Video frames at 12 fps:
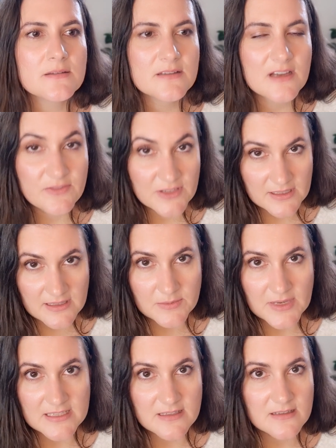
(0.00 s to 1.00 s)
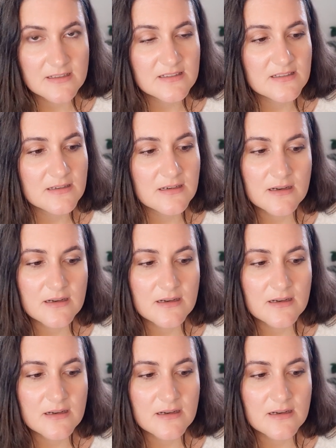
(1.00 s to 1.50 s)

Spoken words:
definitely masculine.